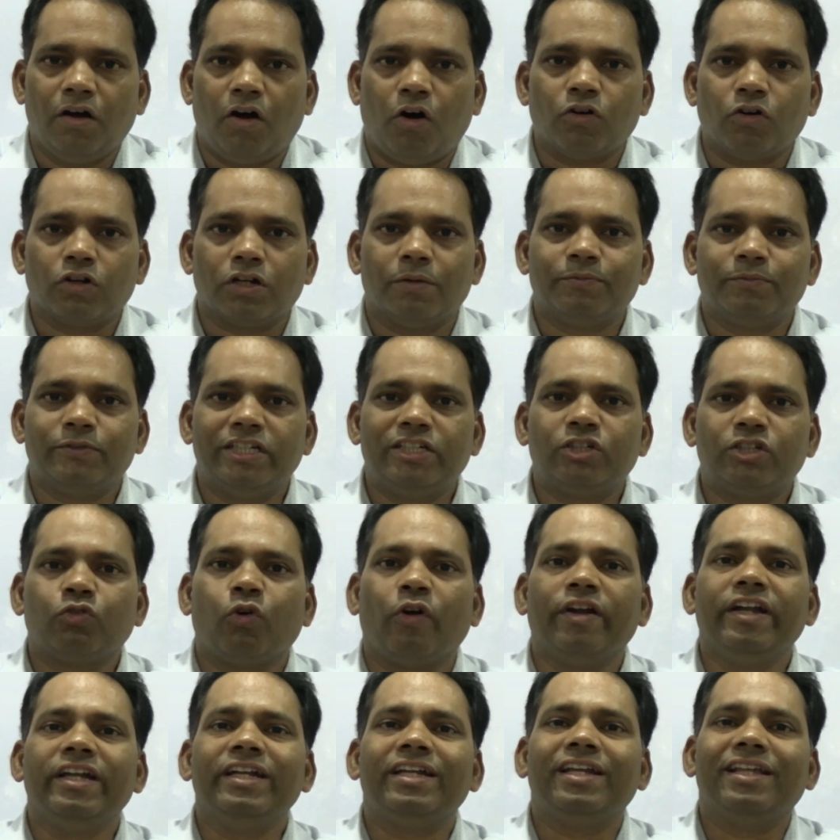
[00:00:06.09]
Out of the
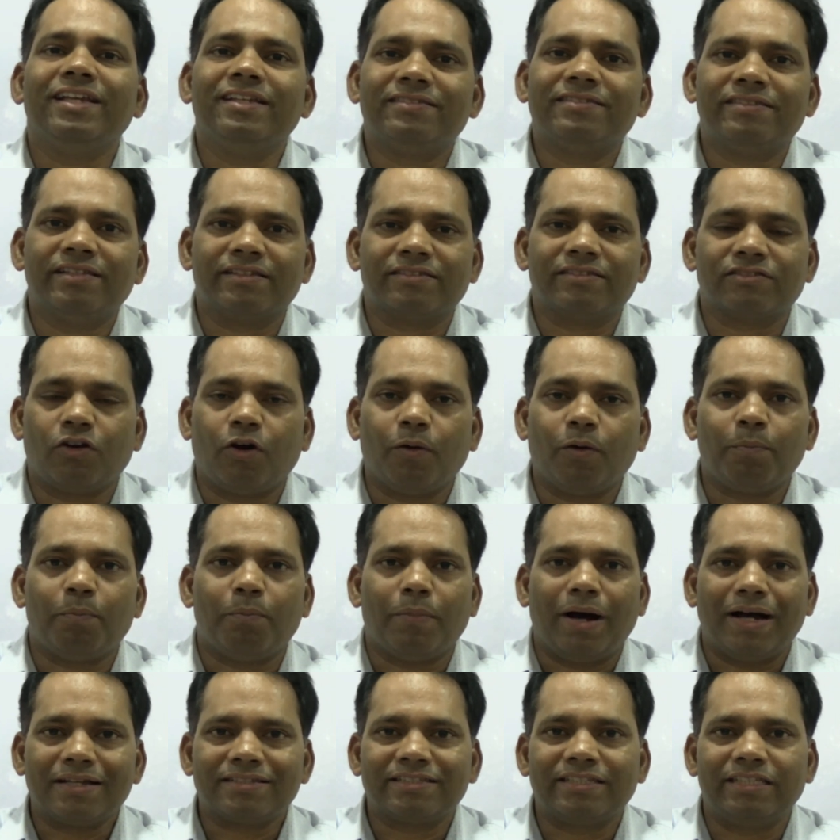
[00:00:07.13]
26 of
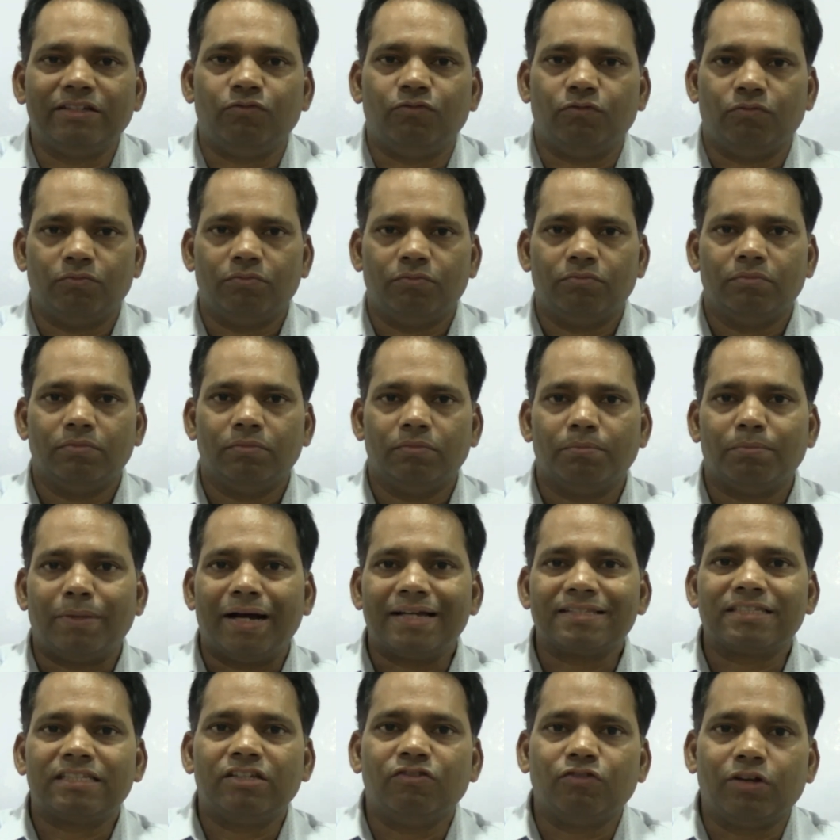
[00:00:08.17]

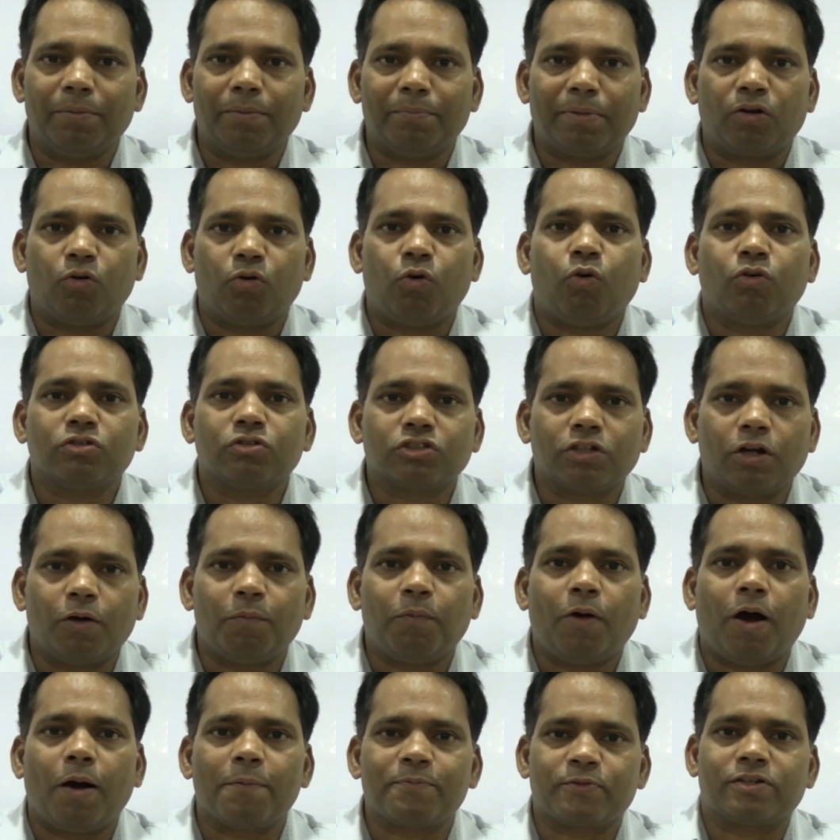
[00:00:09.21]
massive number, a host of
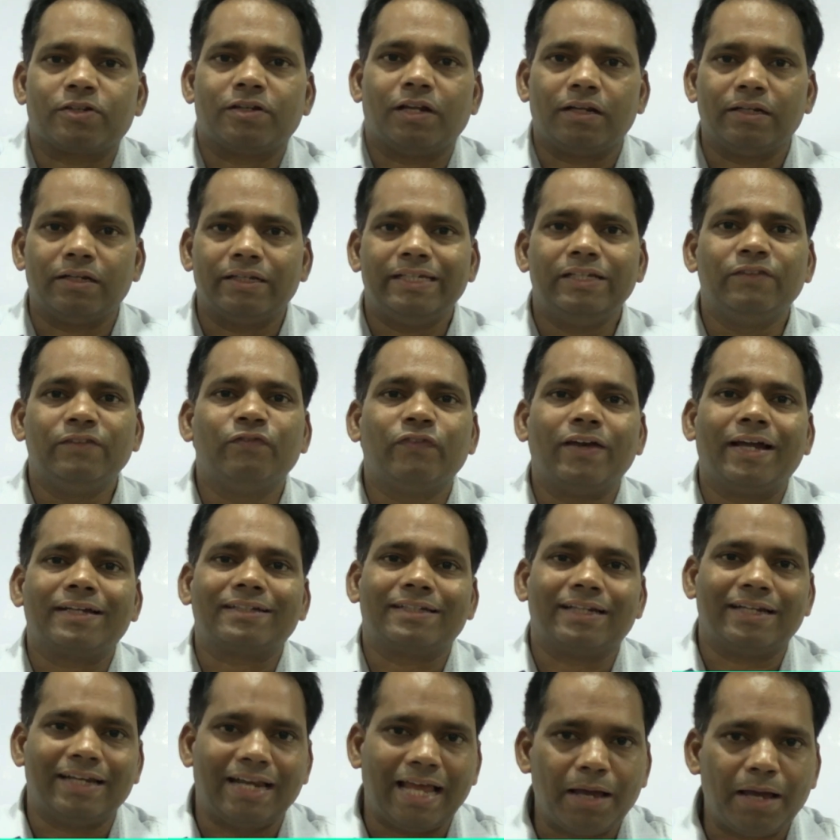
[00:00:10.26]
optional, in
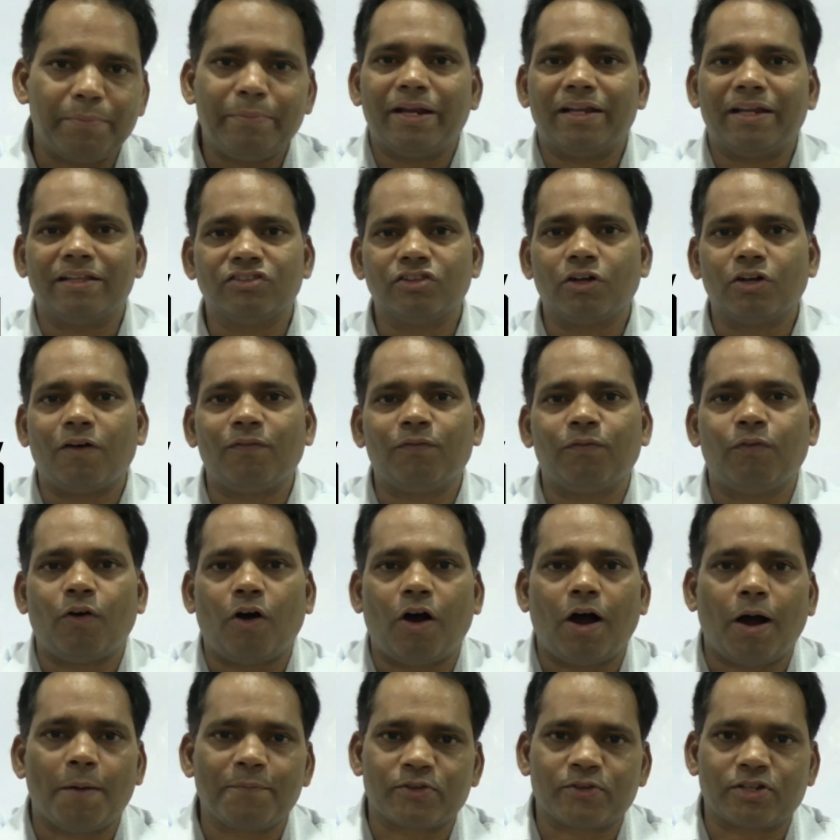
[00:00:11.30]
fact labyrinth of
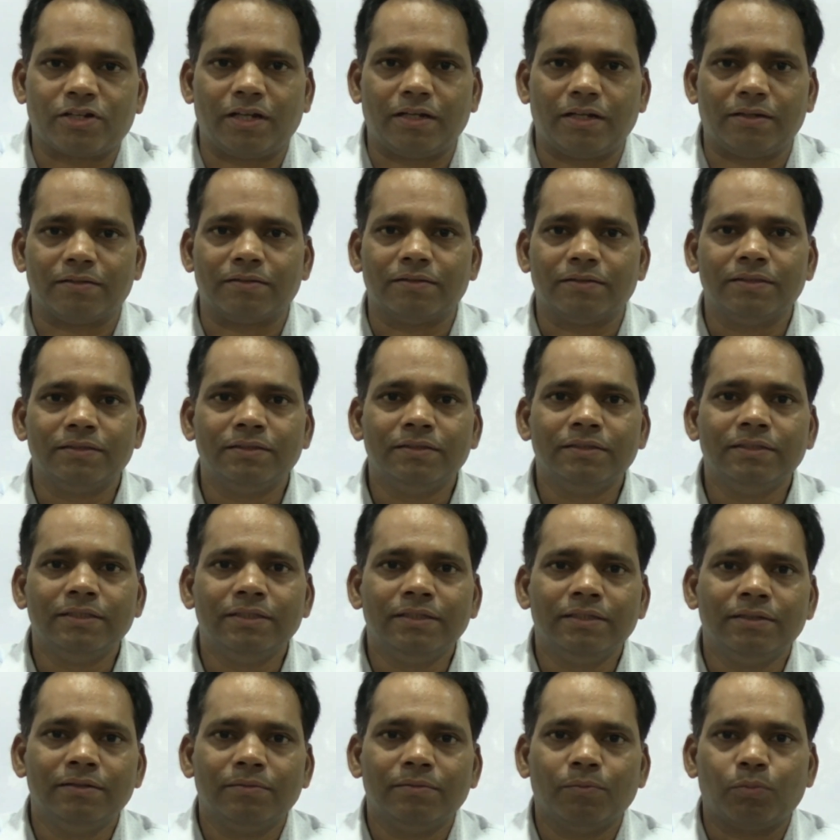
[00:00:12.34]
optional
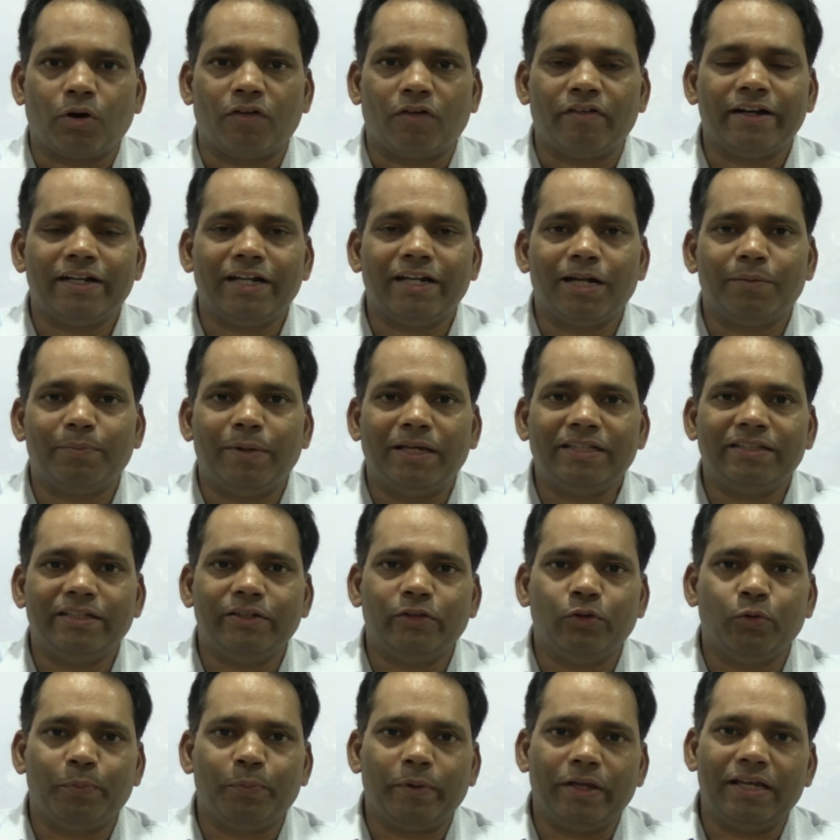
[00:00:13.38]
provided by
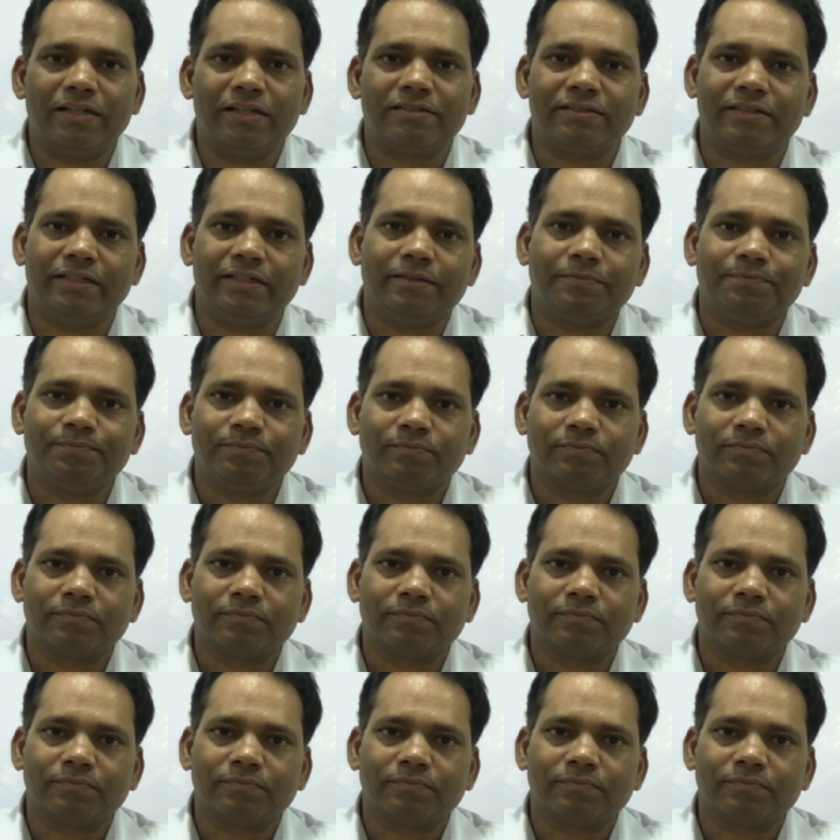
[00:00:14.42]
the UPSC.